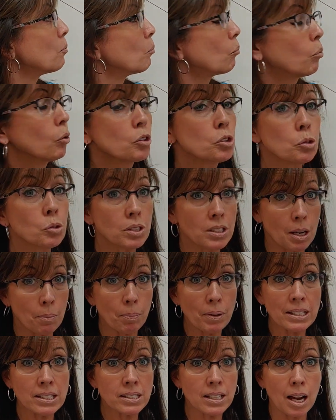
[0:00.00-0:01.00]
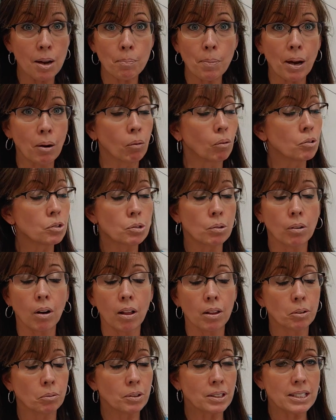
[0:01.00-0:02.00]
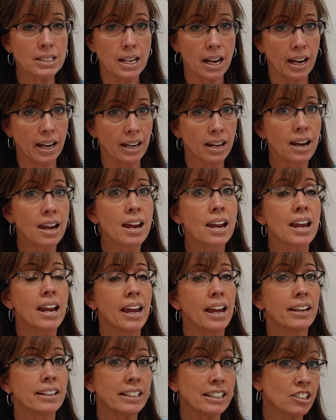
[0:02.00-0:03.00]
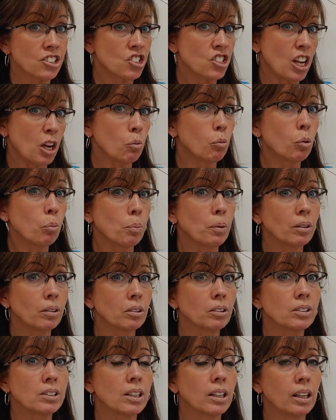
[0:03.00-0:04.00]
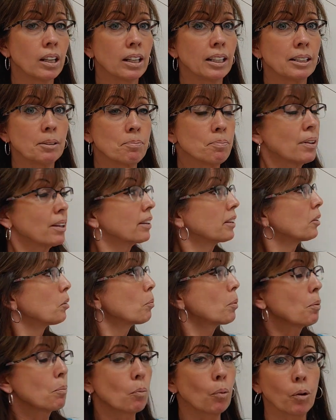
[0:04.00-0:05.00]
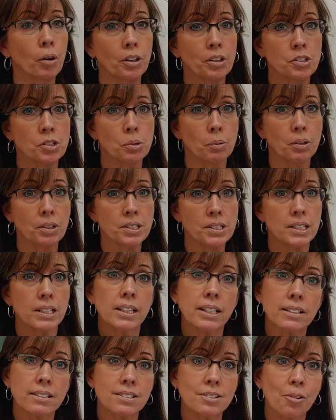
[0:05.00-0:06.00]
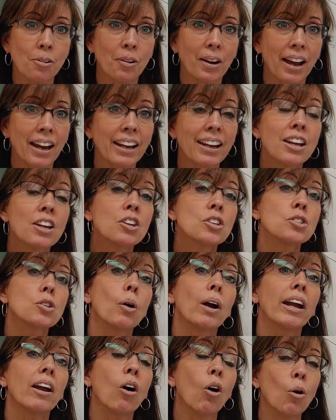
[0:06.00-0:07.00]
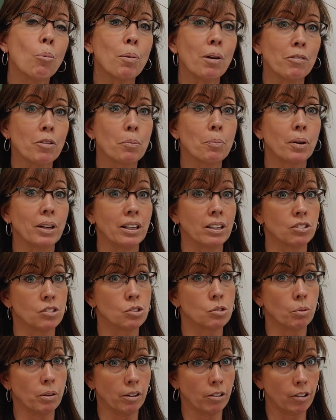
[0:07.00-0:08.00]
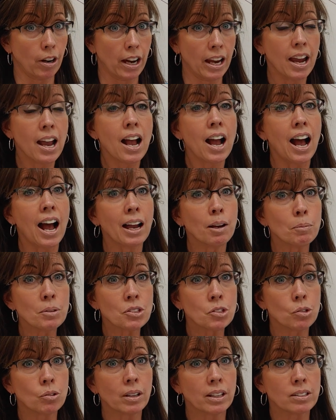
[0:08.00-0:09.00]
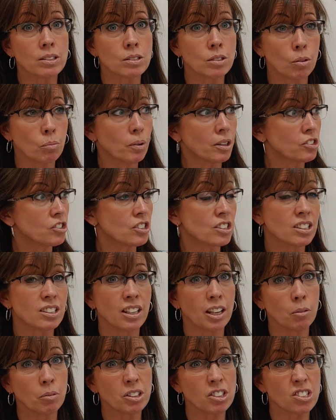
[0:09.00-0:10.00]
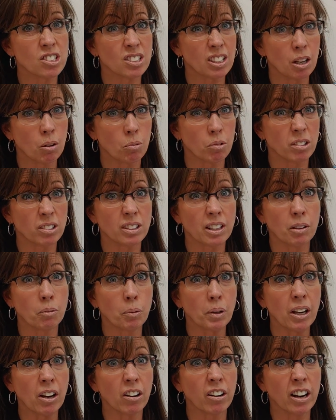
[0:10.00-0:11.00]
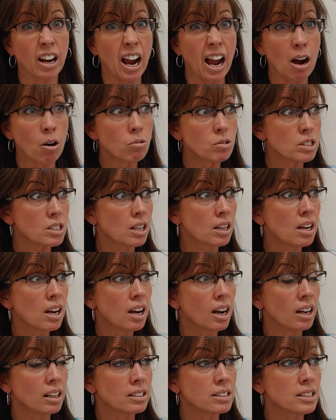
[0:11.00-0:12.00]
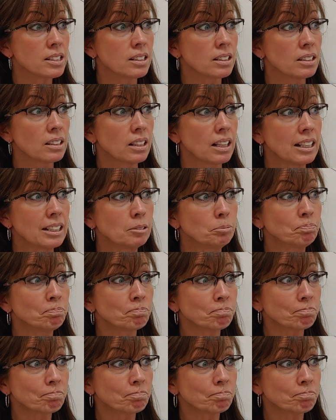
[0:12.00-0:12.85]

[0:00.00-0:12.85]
We'll do step by step. I won't do it all in one day. And each day we'll build a little bit more into our cities, okay? So I hope everybody is doing great. I miss you guys so much, and today we just got word that we are out until